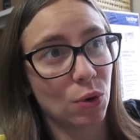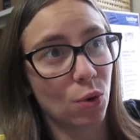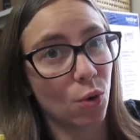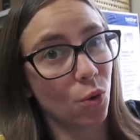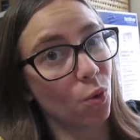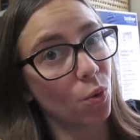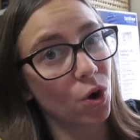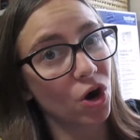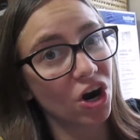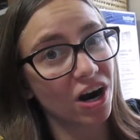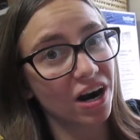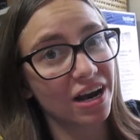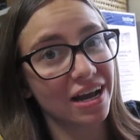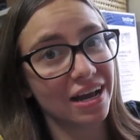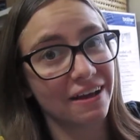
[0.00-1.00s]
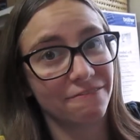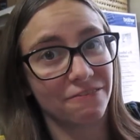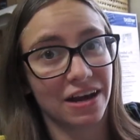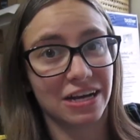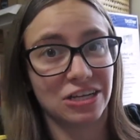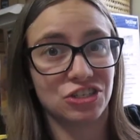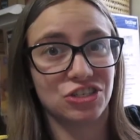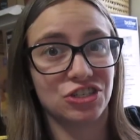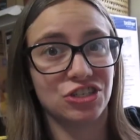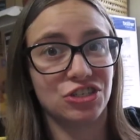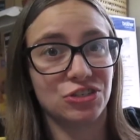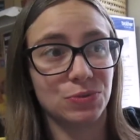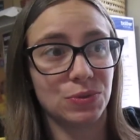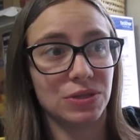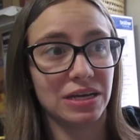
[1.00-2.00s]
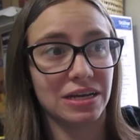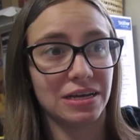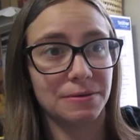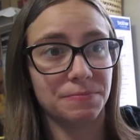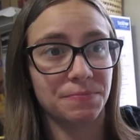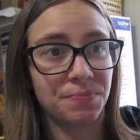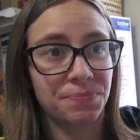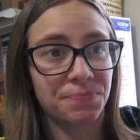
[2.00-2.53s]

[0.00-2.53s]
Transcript: or if I should do them